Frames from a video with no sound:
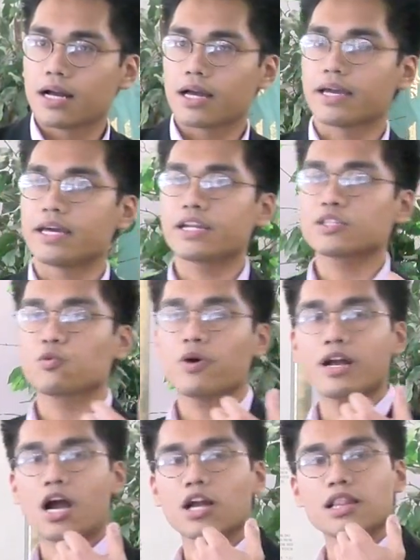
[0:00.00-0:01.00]
It is when
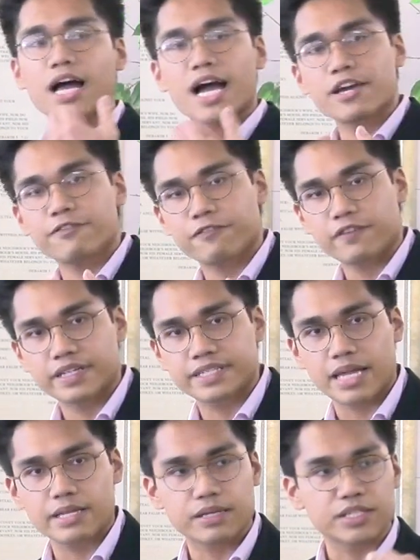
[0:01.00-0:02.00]
our life is
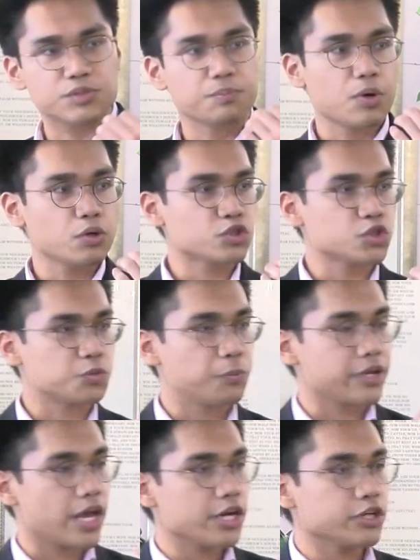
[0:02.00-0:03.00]
at its most
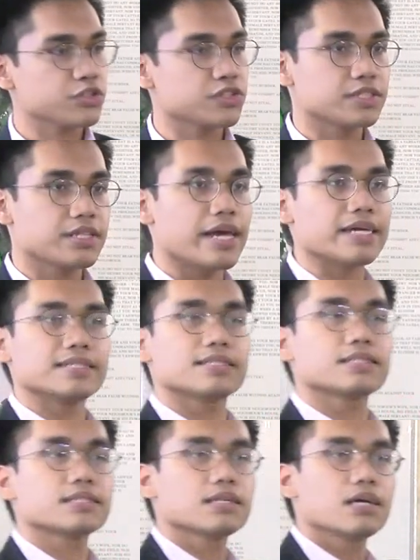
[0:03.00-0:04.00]
precarious
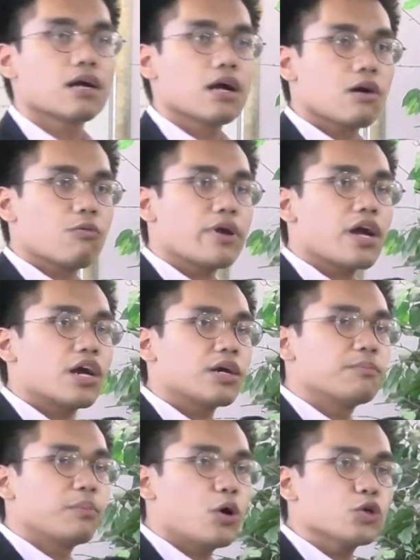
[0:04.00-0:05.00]
state. We are
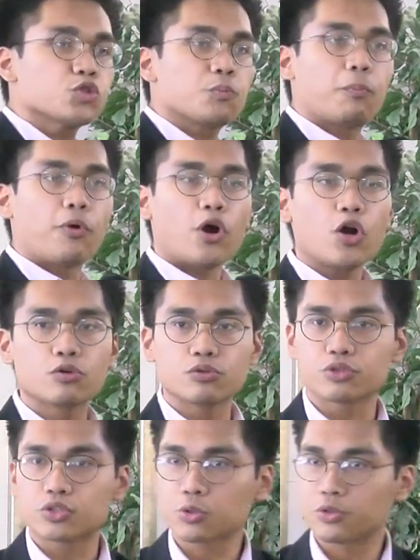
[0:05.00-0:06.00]
most
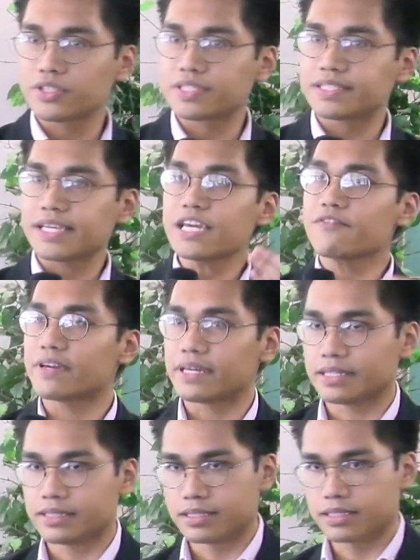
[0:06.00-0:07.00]
prone to
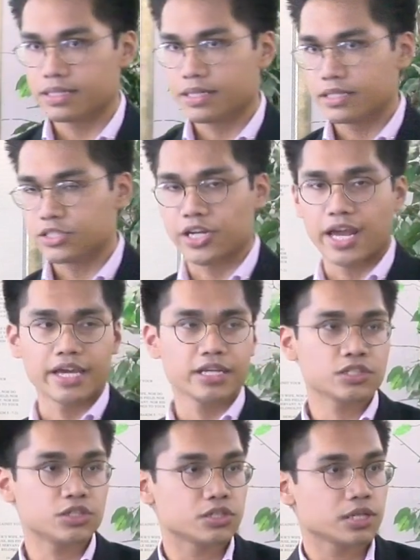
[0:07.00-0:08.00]
receiving
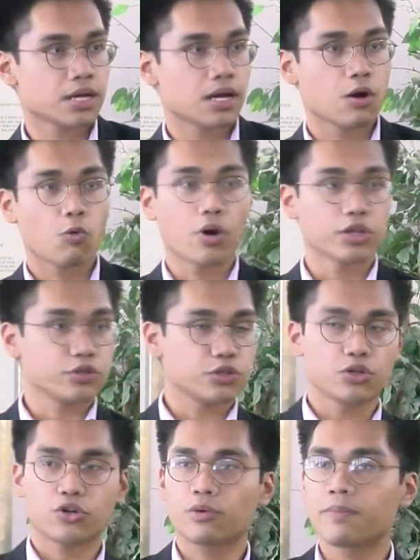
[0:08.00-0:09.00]
change, whether
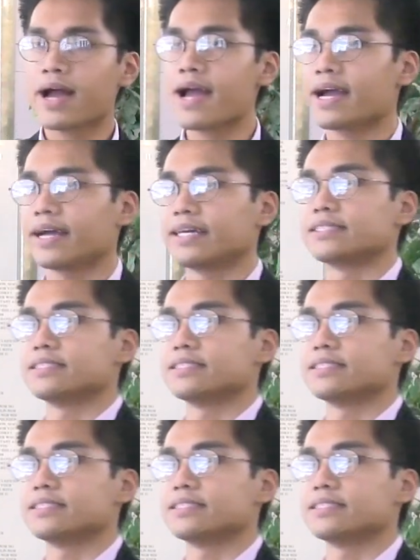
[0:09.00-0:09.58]
good or bad.